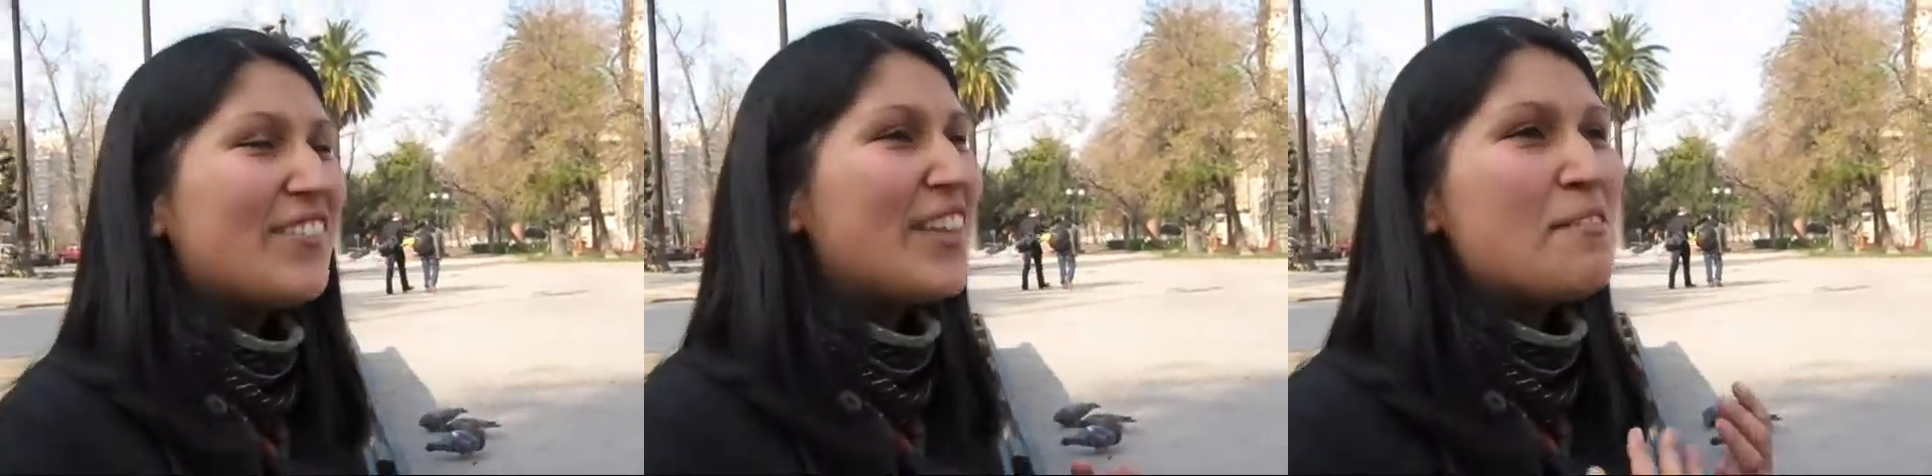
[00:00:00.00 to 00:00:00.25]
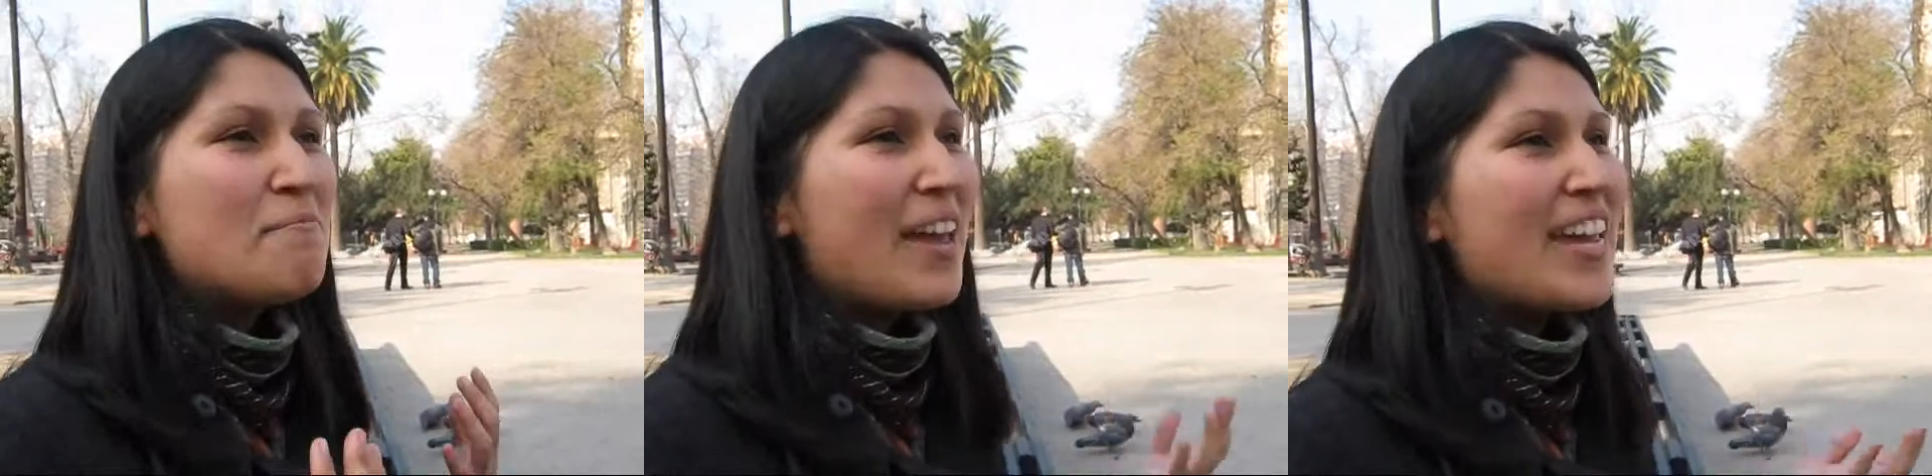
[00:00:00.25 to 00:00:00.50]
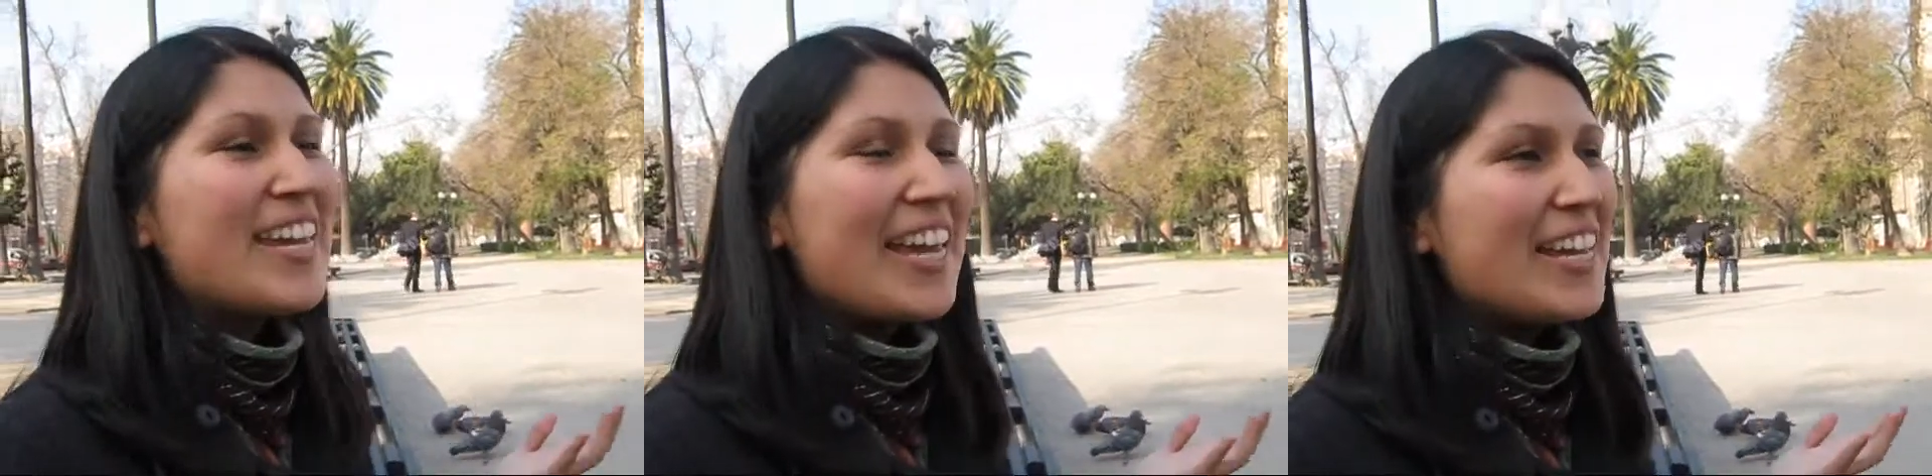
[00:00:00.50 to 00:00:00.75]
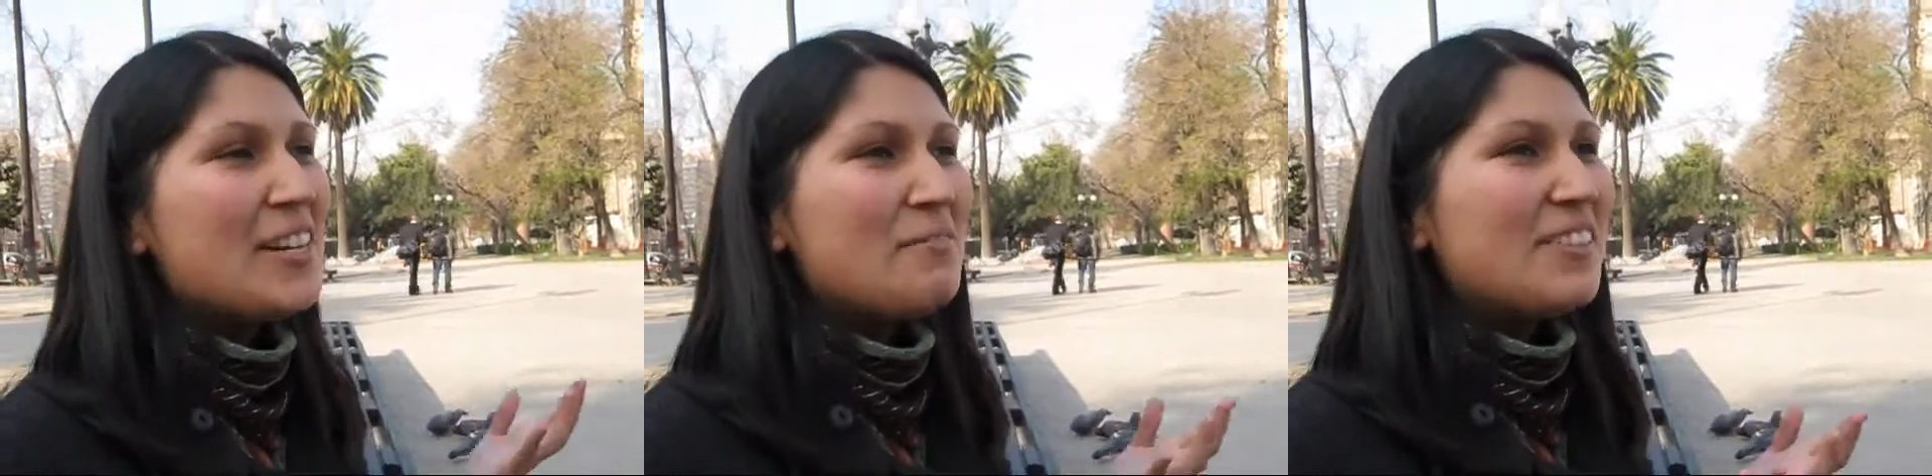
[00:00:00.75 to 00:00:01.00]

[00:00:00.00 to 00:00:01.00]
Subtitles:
they make any